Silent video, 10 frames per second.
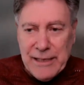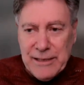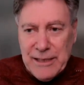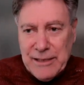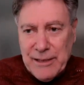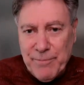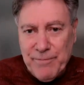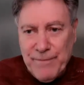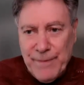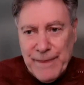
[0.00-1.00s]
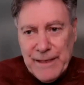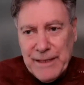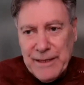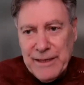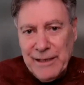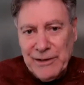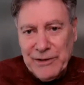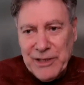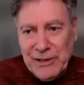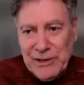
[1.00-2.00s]
and in the,
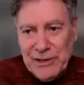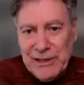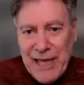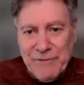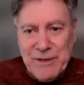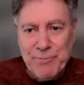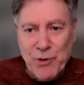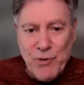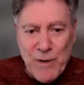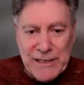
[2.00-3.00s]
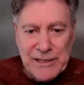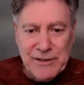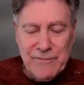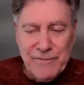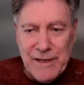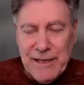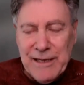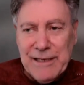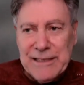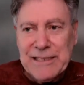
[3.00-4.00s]
the, the left and progressive
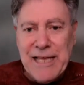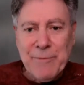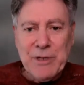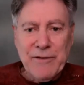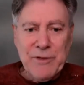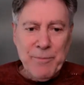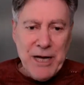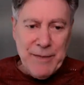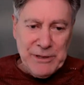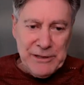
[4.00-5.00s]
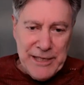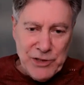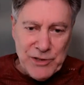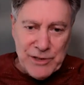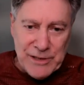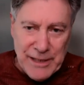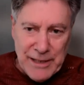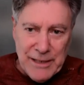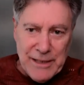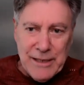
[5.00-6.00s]
segment of the population
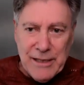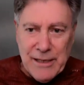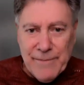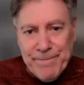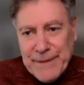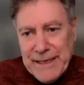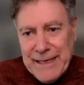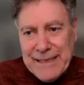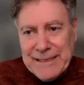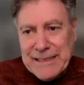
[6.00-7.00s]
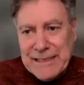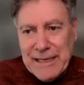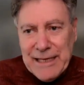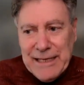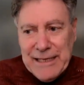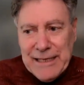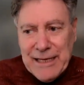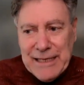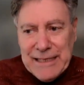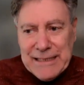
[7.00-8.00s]
is
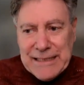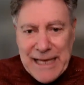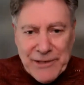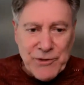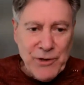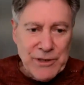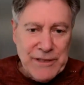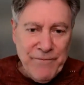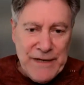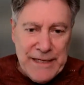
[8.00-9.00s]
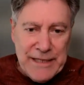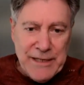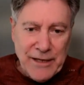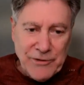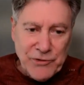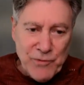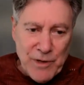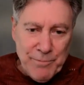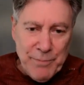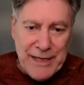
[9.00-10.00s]
centered on defeating Donald
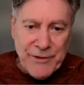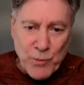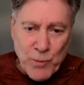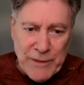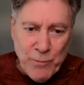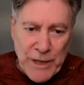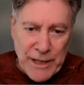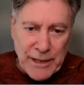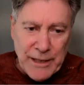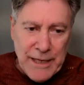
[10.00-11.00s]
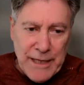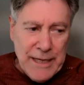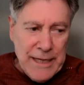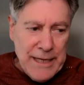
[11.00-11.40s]
Trump and the right wing.